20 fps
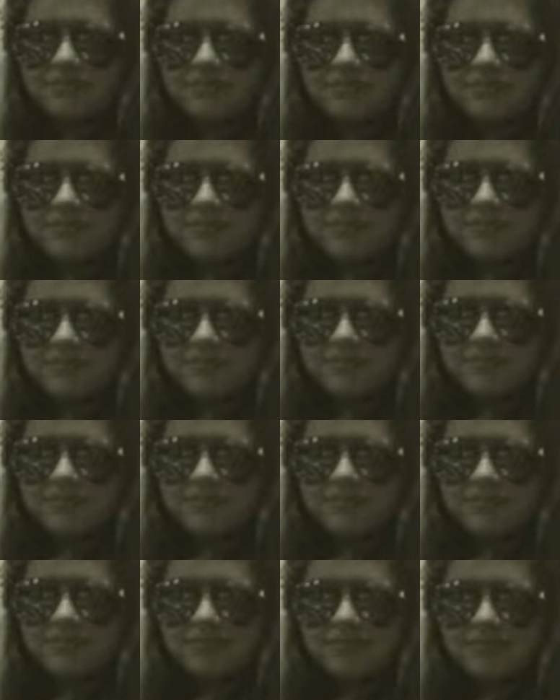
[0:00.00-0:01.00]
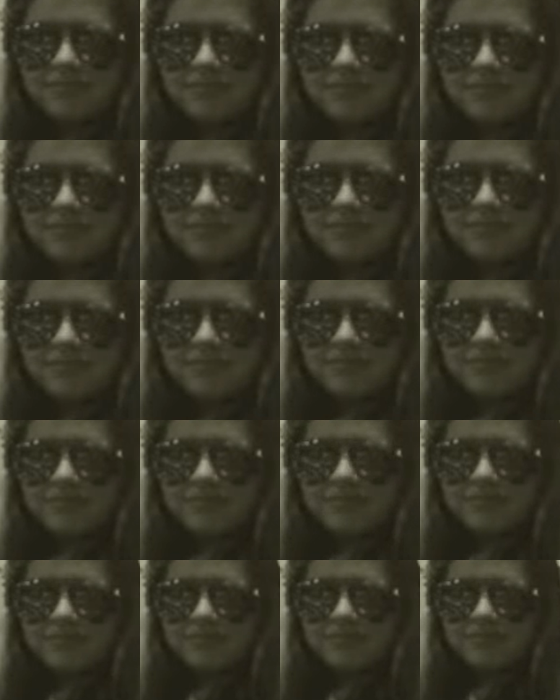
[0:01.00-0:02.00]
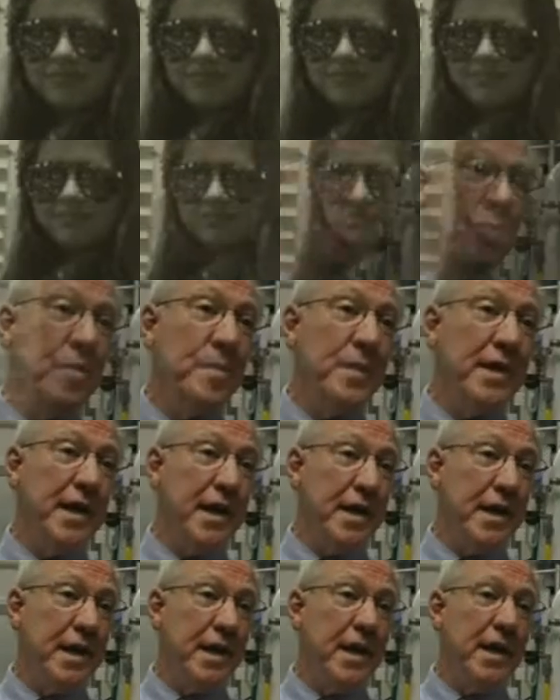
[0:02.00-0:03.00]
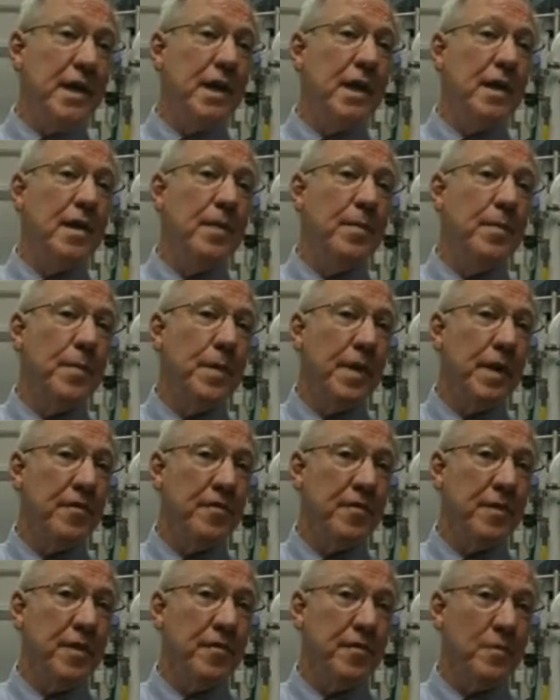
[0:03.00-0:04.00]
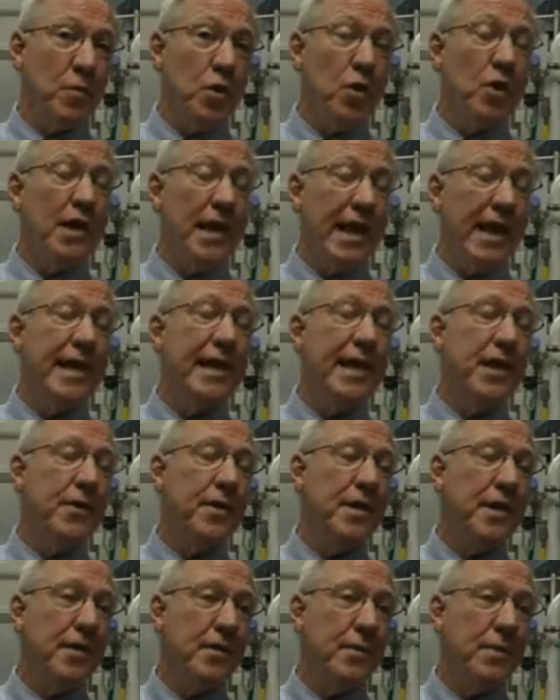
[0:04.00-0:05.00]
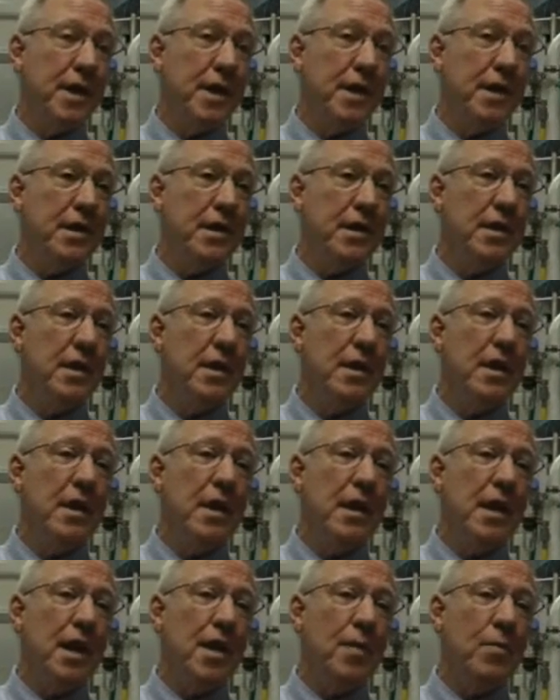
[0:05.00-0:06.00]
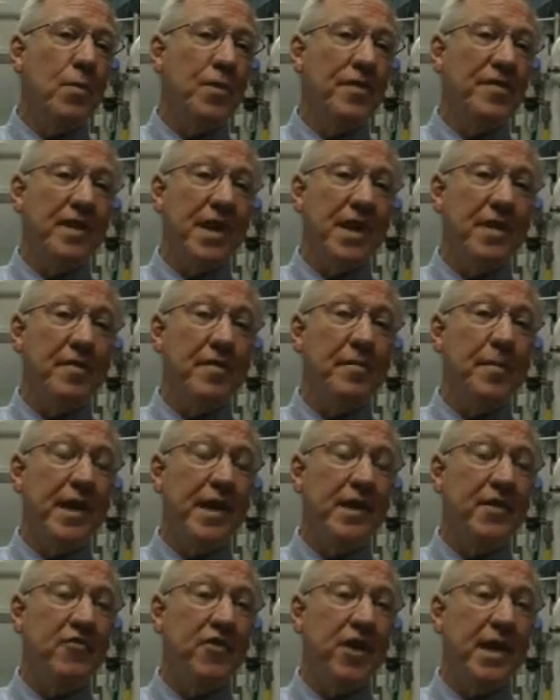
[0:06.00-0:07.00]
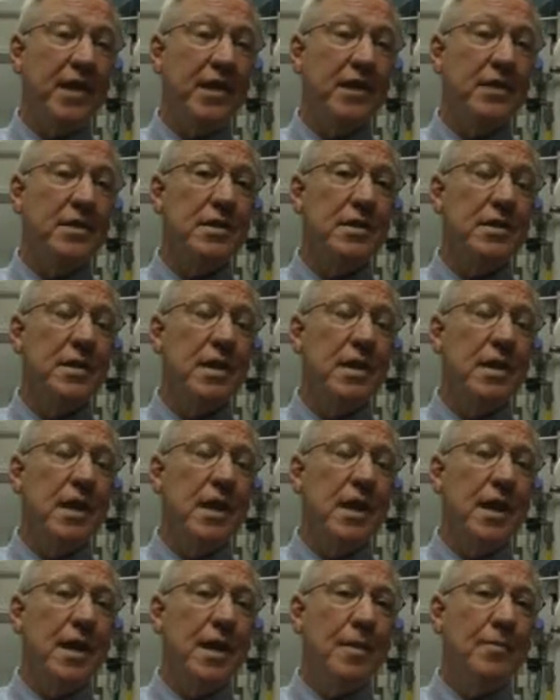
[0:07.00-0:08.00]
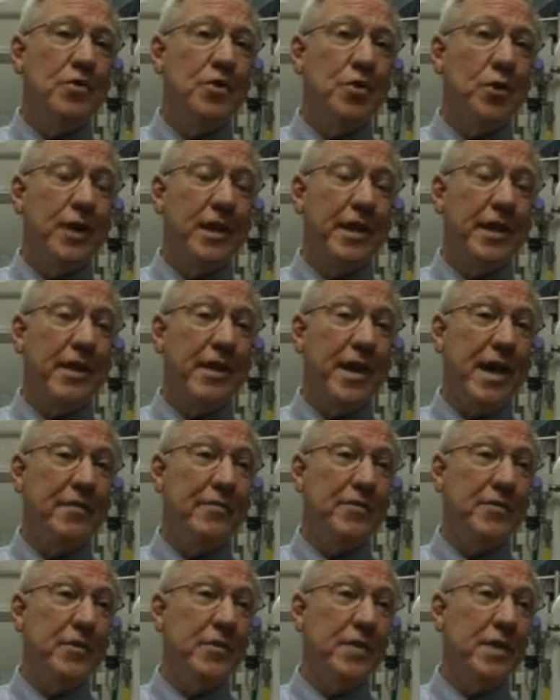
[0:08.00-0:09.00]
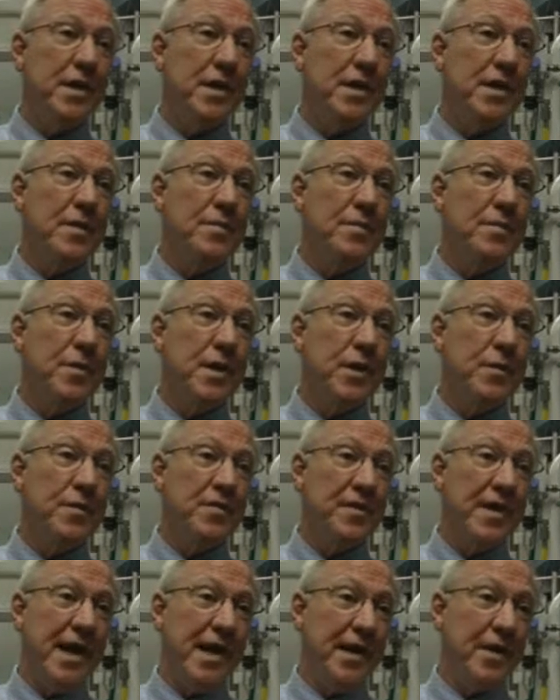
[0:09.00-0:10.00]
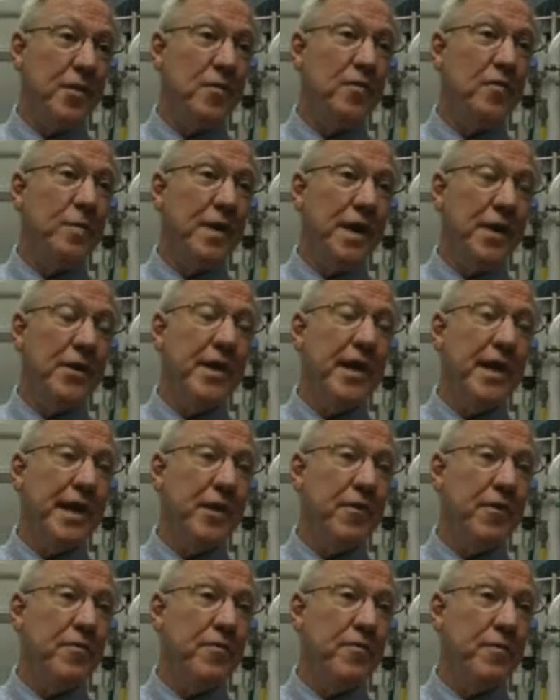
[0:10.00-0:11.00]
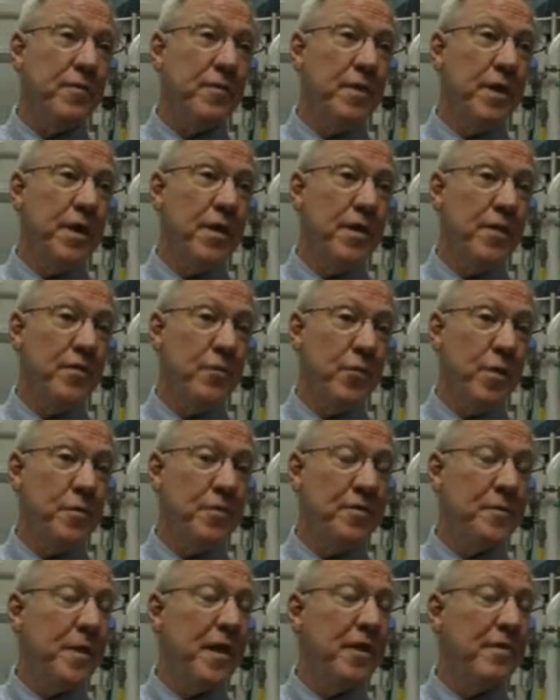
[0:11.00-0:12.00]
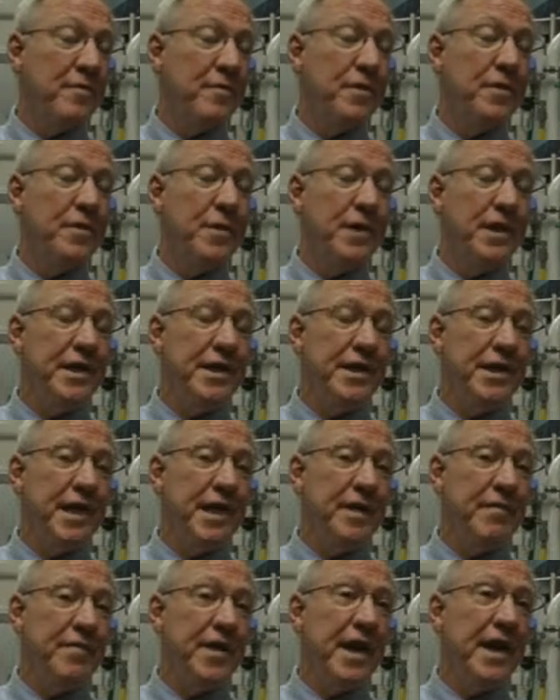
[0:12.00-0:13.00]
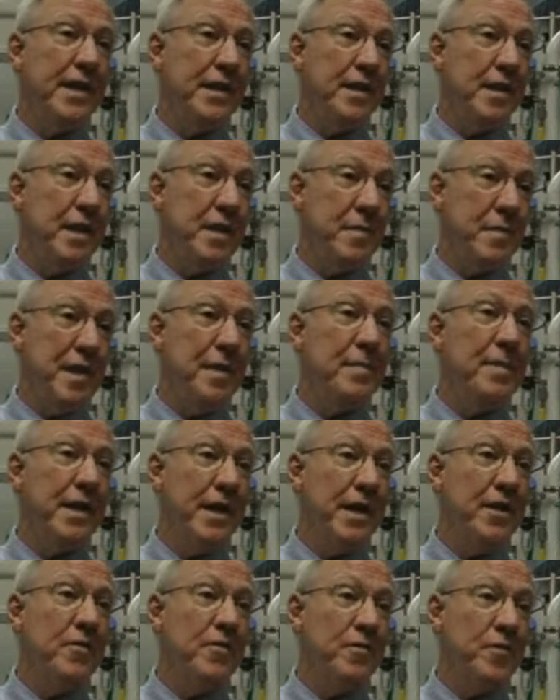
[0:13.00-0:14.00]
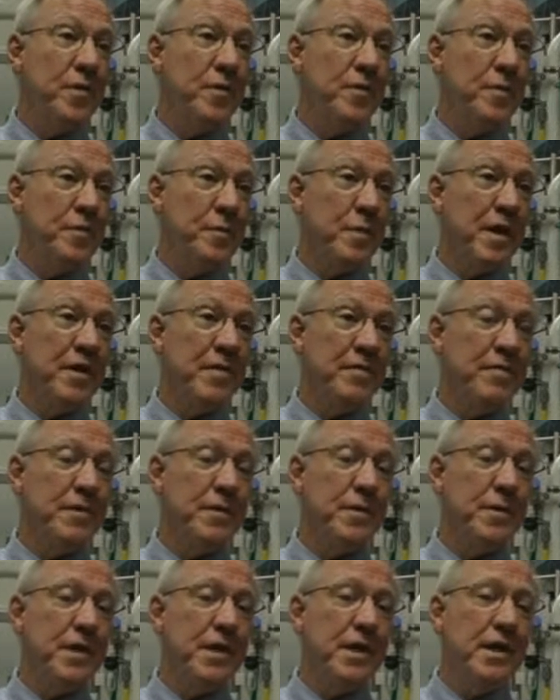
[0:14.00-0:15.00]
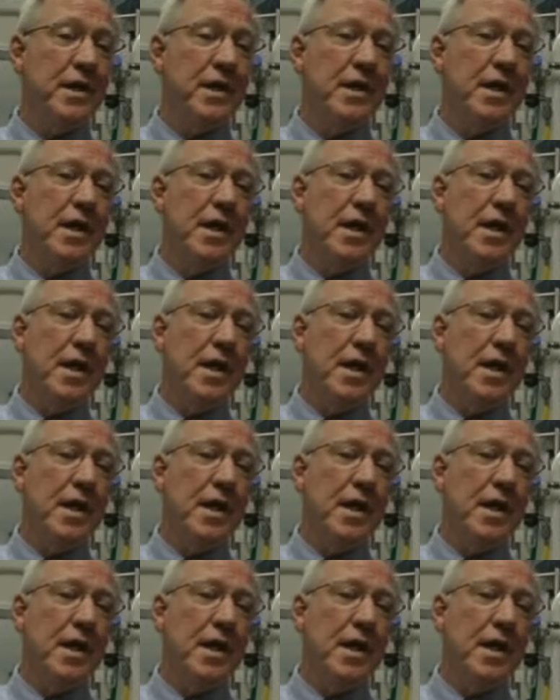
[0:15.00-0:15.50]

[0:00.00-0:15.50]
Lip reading: She presented to us about 3 weeks ago after swimming in a small lake here in Little Rock with signs of meningitis. Shortly thereafter, it was diagnosed by looking at her cerebrospinal fluid and finding the amoeba in her cerebrospinal fluid.